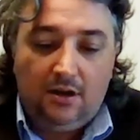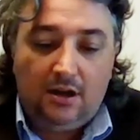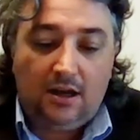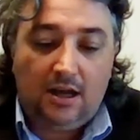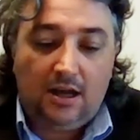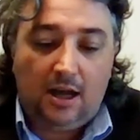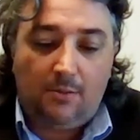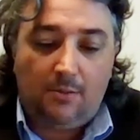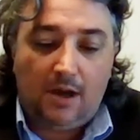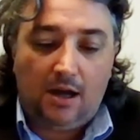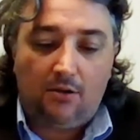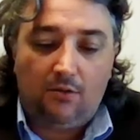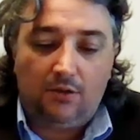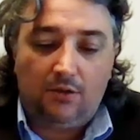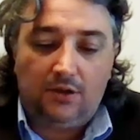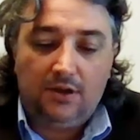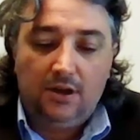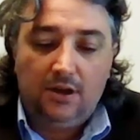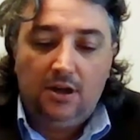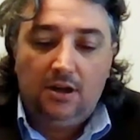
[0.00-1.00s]
Come
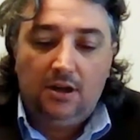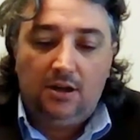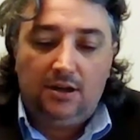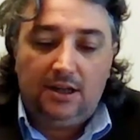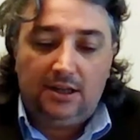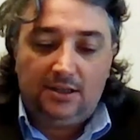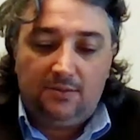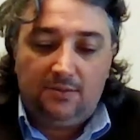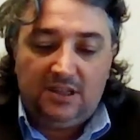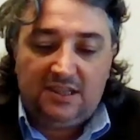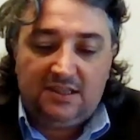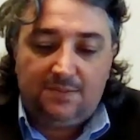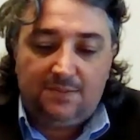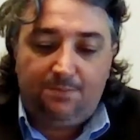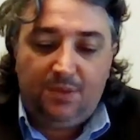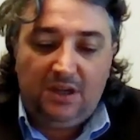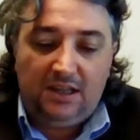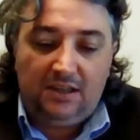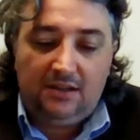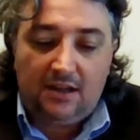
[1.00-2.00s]
out. Let me
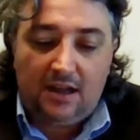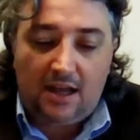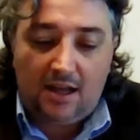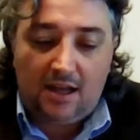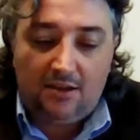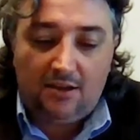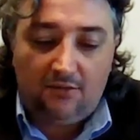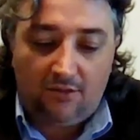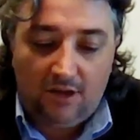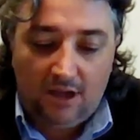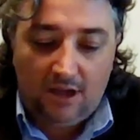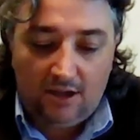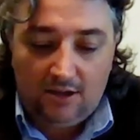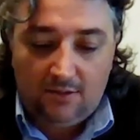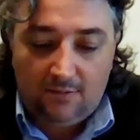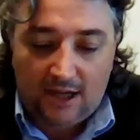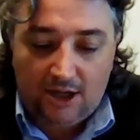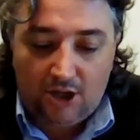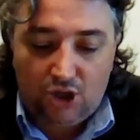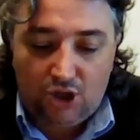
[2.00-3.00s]
spit and wring
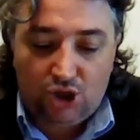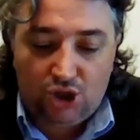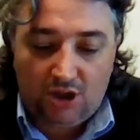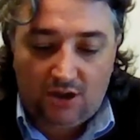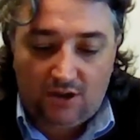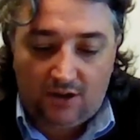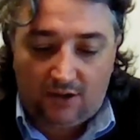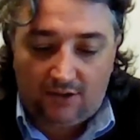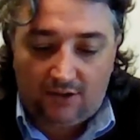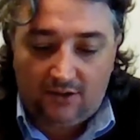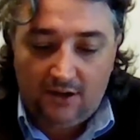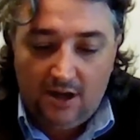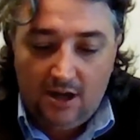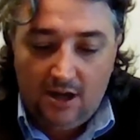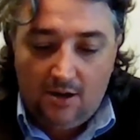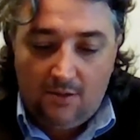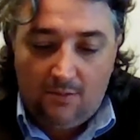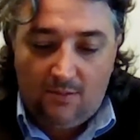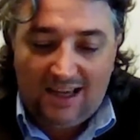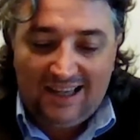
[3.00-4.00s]
my shirt,
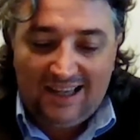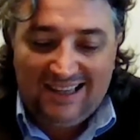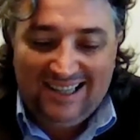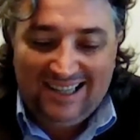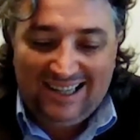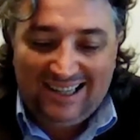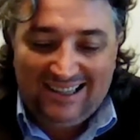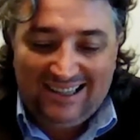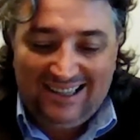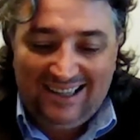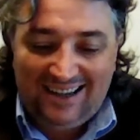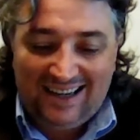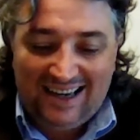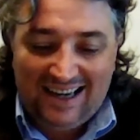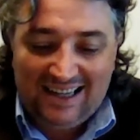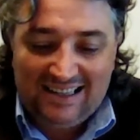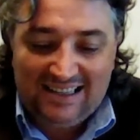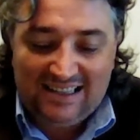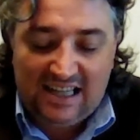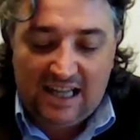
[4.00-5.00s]
my dirty
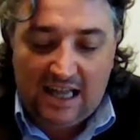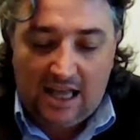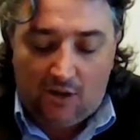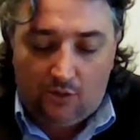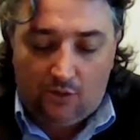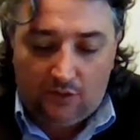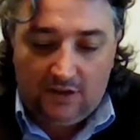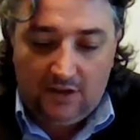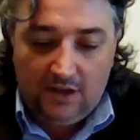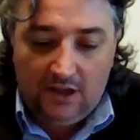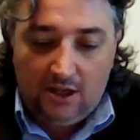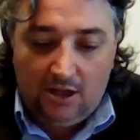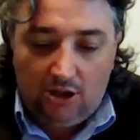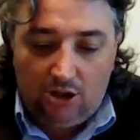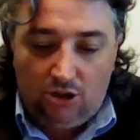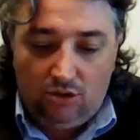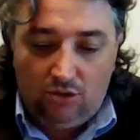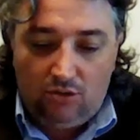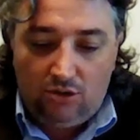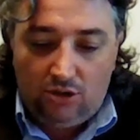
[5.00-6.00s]
rags out.
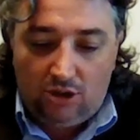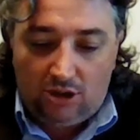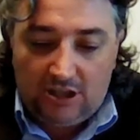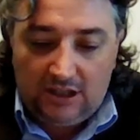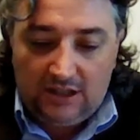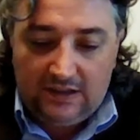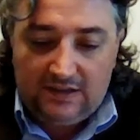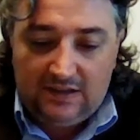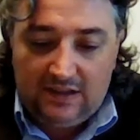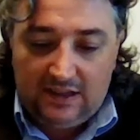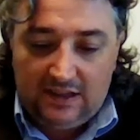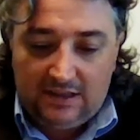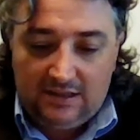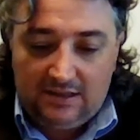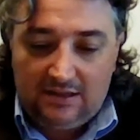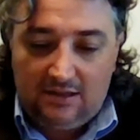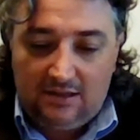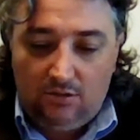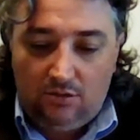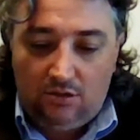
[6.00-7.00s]
You do not exist.
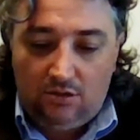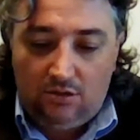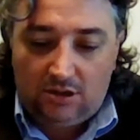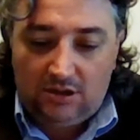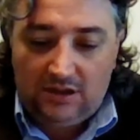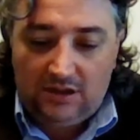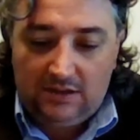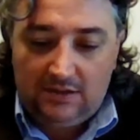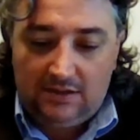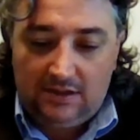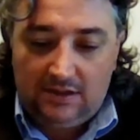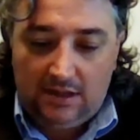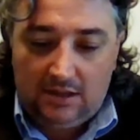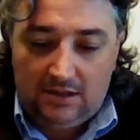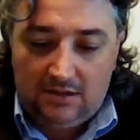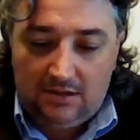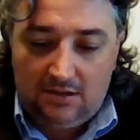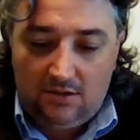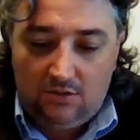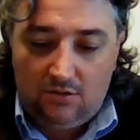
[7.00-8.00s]
You do not
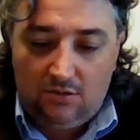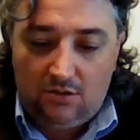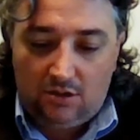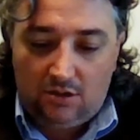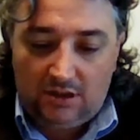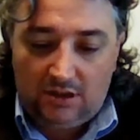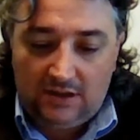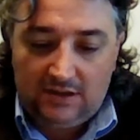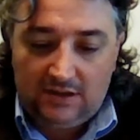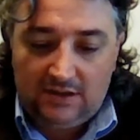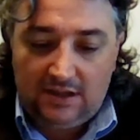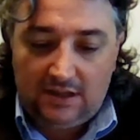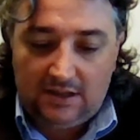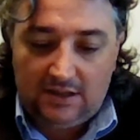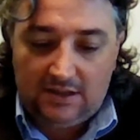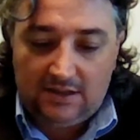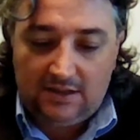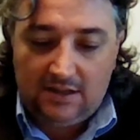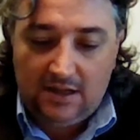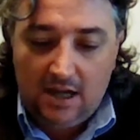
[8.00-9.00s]
exist. You do not
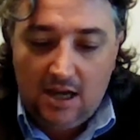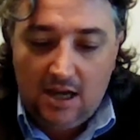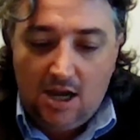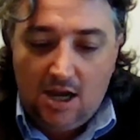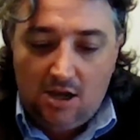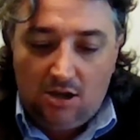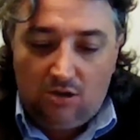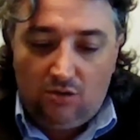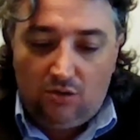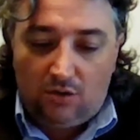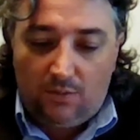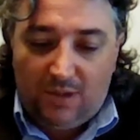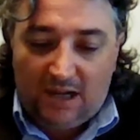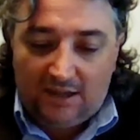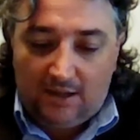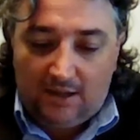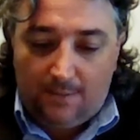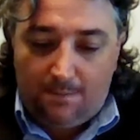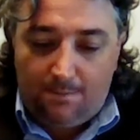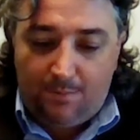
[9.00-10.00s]
exist. You're
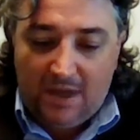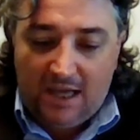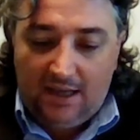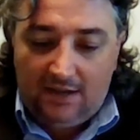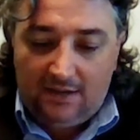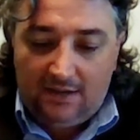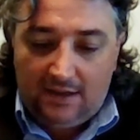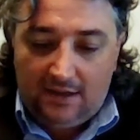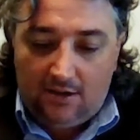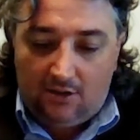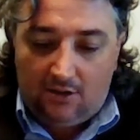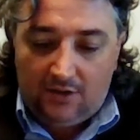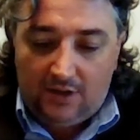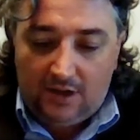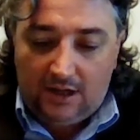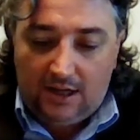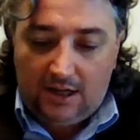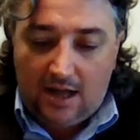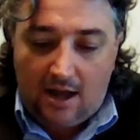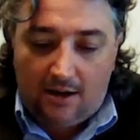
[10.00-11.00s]
but a painting on
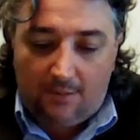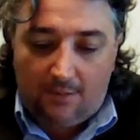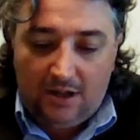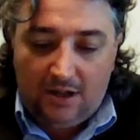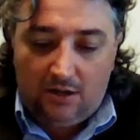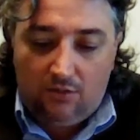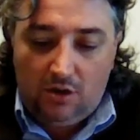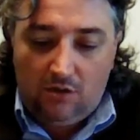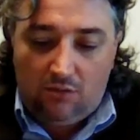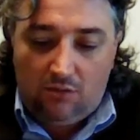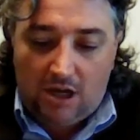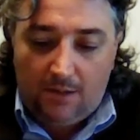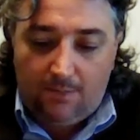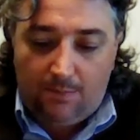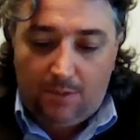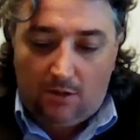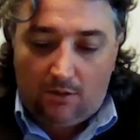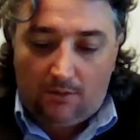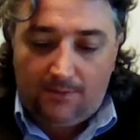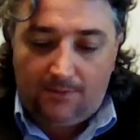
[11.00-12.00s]
the carpet we wipe
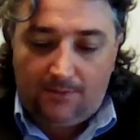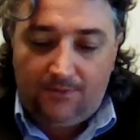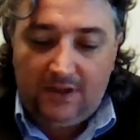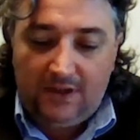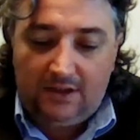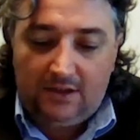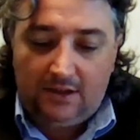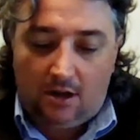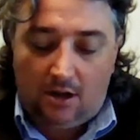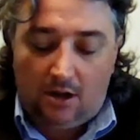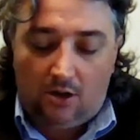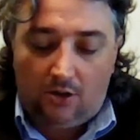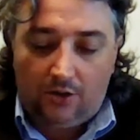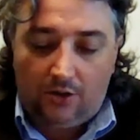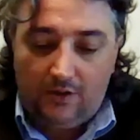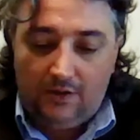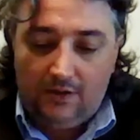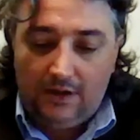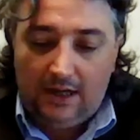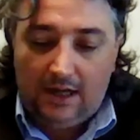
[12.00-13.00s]
our feet
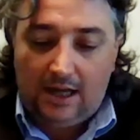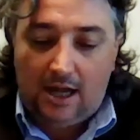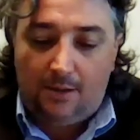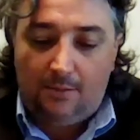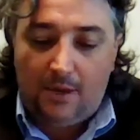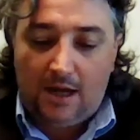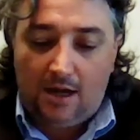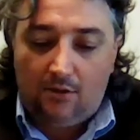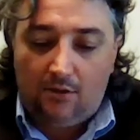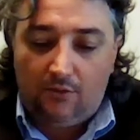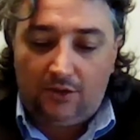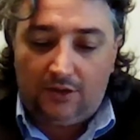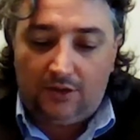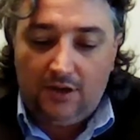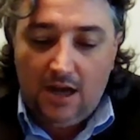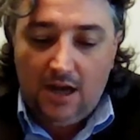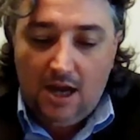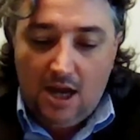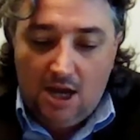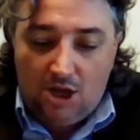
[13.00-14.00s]
on. Come out.
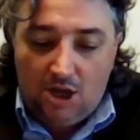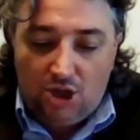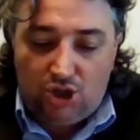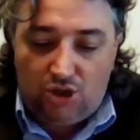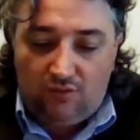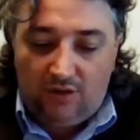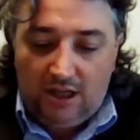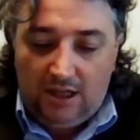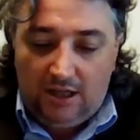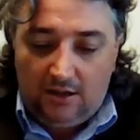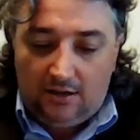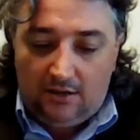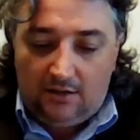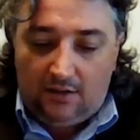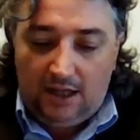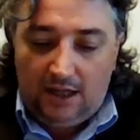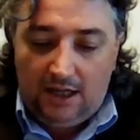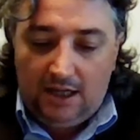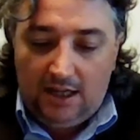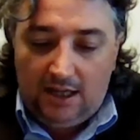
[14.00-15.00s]
Shrink,
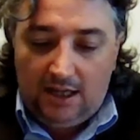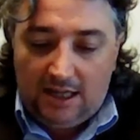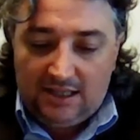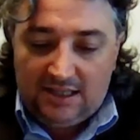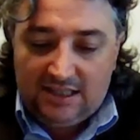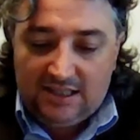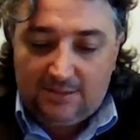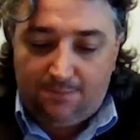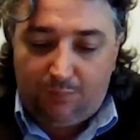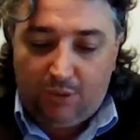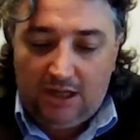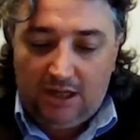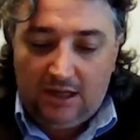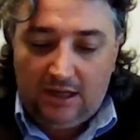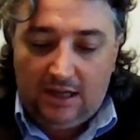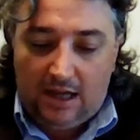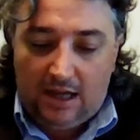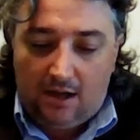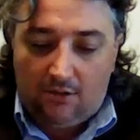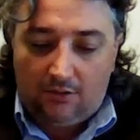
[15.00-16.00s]
wriggle, and spring
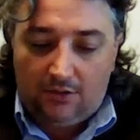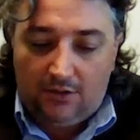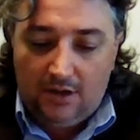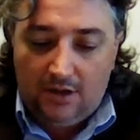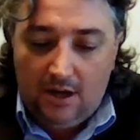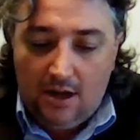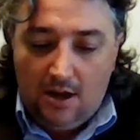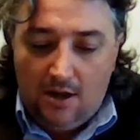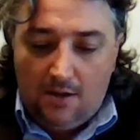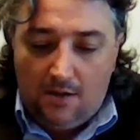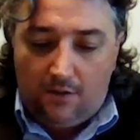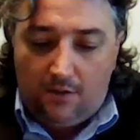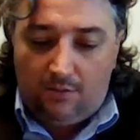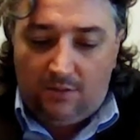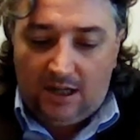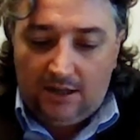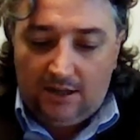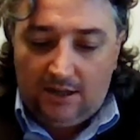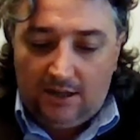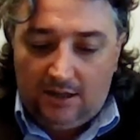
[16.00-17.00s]
out through
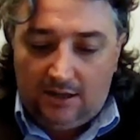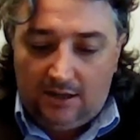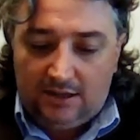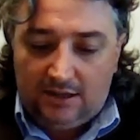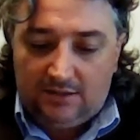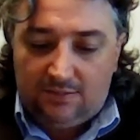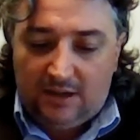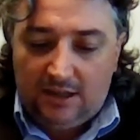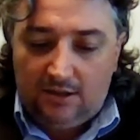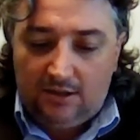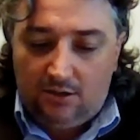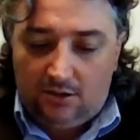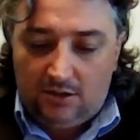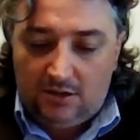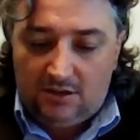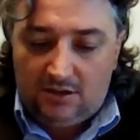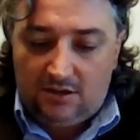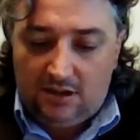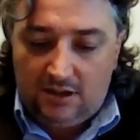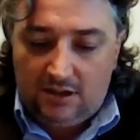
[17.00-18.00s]
my ears, my
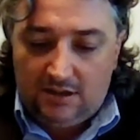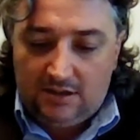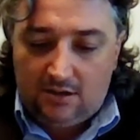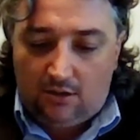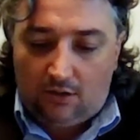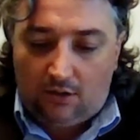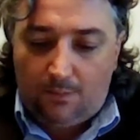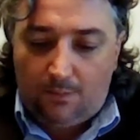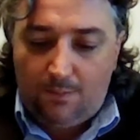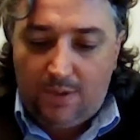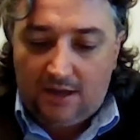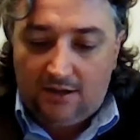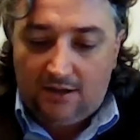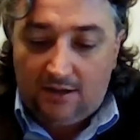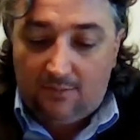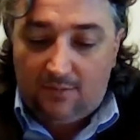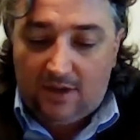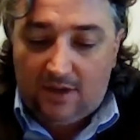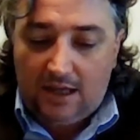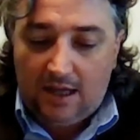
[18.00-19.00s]
nostrils, or
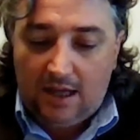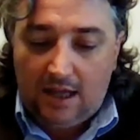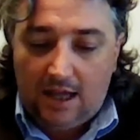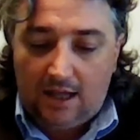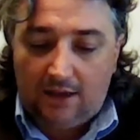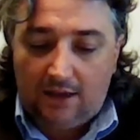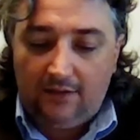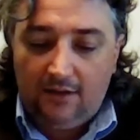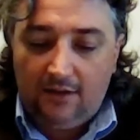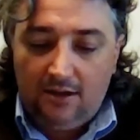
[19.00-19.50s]
better, my head.